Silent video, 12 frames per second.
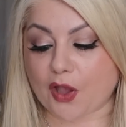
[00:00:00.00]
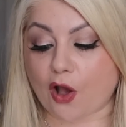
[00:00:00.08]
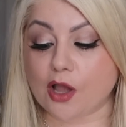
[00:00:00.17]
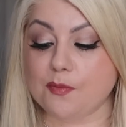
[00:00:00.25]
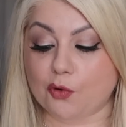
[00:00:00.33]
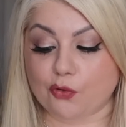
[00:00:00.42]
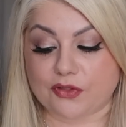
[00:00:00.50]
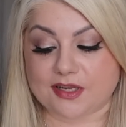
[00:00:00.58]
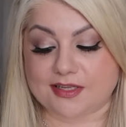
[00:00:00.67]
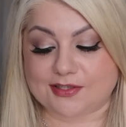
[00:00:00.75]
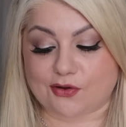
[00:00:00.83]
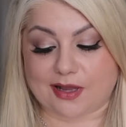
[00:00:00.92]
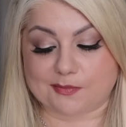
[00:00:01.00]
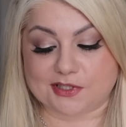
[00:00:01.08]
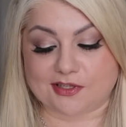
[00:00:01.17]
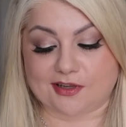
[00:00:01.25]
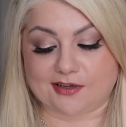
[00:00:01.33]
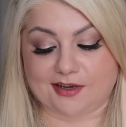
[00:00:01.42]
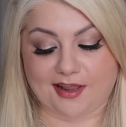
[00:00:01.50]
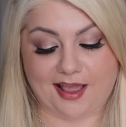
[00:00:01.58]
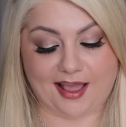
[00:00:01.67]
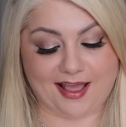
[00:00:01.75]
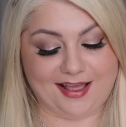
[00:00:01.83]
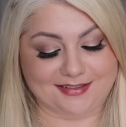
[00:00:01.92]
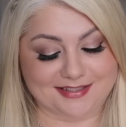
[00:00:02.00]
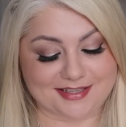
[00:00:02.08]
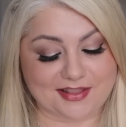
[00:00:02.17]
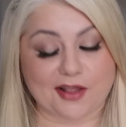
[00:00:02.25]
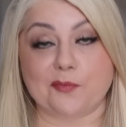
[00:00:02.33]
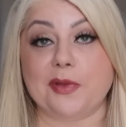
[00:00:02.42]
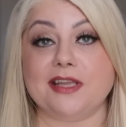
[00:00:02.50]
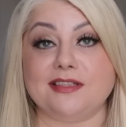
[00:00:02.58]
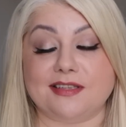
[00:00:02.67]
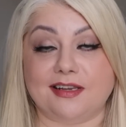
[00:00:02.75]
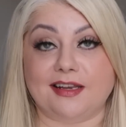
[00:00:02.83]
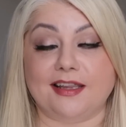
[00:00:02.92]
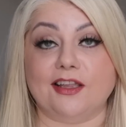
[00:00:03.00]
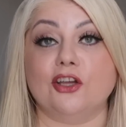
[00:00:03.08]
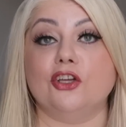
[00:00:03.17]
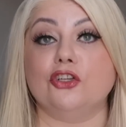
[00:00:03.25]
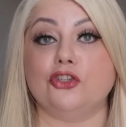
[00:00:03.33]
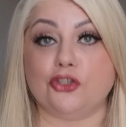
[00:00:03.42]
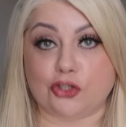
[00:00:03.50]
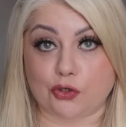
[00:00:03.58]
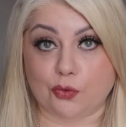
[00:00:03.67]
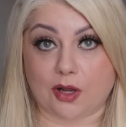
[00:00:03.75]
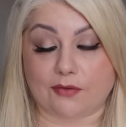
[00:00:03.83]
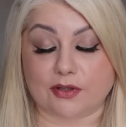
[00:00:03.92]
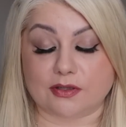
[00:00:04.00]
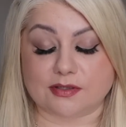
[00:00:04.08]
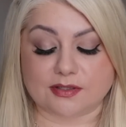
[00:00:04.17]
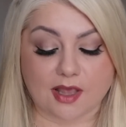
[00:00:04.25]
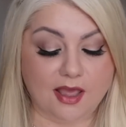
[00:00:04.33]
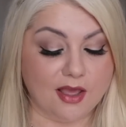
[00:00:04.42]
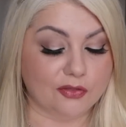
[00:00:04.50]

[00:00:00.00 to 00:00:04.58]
I bought these on Amazon and they are basically shoe covers.